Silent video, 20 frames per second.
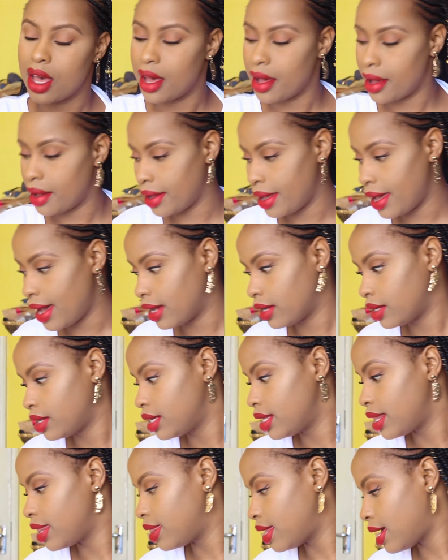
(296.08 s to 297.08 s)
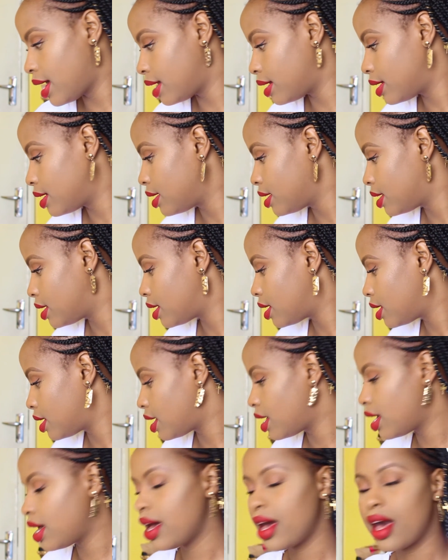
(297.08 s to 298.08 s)
Yeah, then
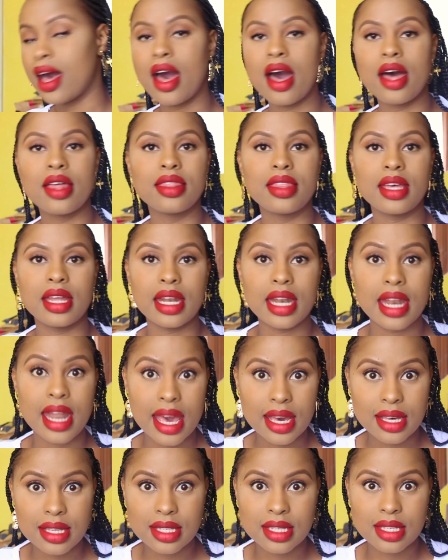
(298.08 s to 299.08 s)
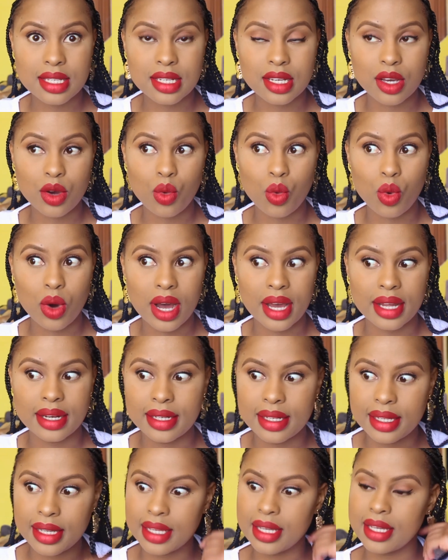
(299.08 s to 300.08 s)
the next
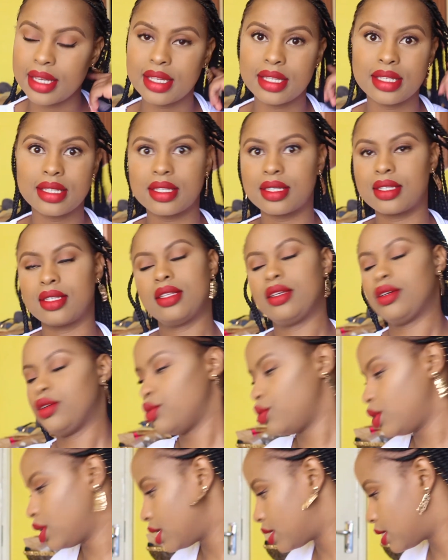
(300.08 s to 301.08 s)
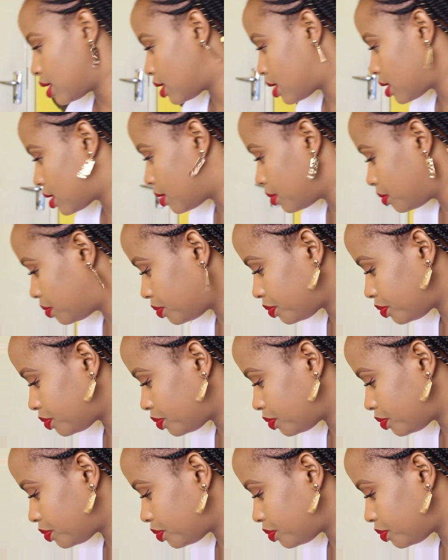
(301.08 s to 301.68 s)
one is, what is this?